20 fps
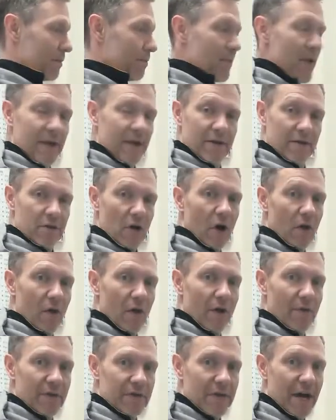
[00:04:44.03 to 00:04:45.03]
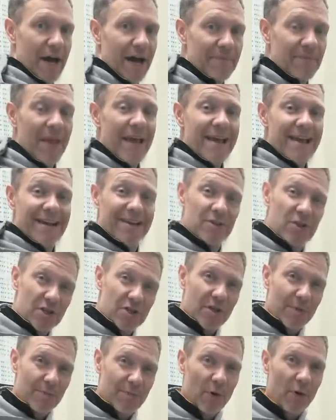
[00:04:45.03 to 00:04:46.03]
big and tall all the time.
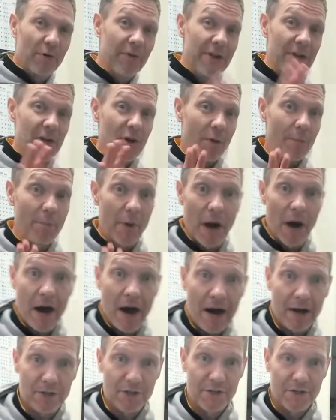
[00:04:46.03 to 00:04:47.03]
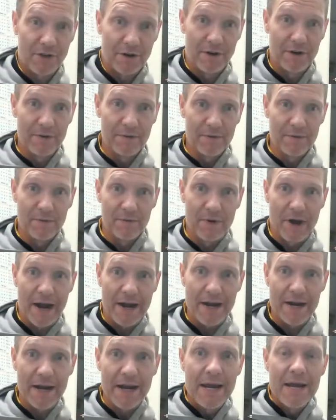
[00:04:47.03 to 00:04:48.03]
Just improving your posture,
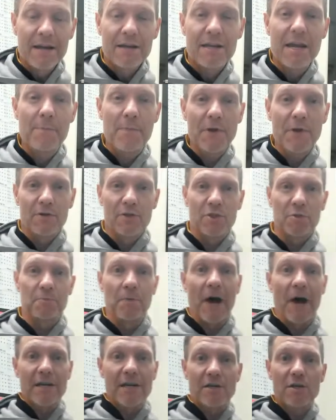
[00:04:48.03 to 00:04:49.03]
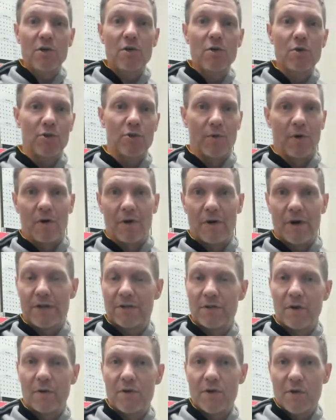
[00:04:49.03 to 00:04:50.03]
right? Keeping your spine neutral as
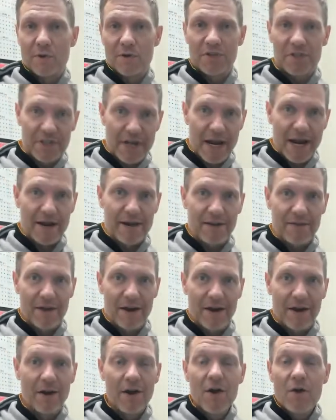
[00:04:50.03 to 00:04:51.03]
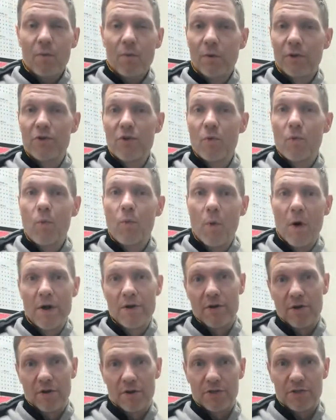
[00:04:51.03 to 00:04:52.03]
though you were standing there will do
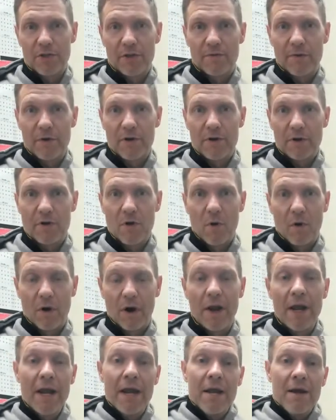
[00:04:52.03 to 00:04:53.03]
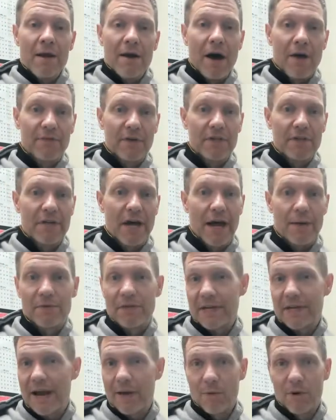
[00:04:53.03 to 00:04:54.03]
wonders for your core. Oftentimes,
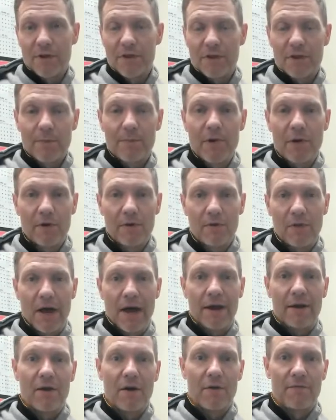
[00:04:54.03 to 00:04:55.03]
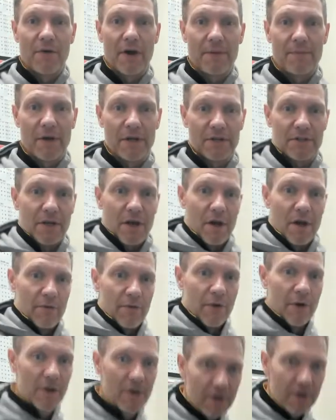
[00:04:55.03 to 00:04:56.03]
like I work at the computer a lot, I'll find
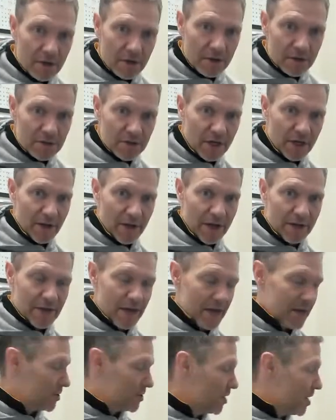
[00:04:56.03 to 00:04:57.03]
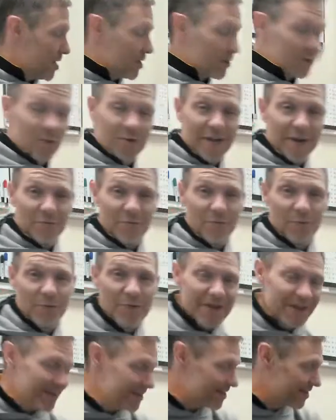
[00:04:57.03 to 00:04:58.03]
myself sitting like this. So it's a really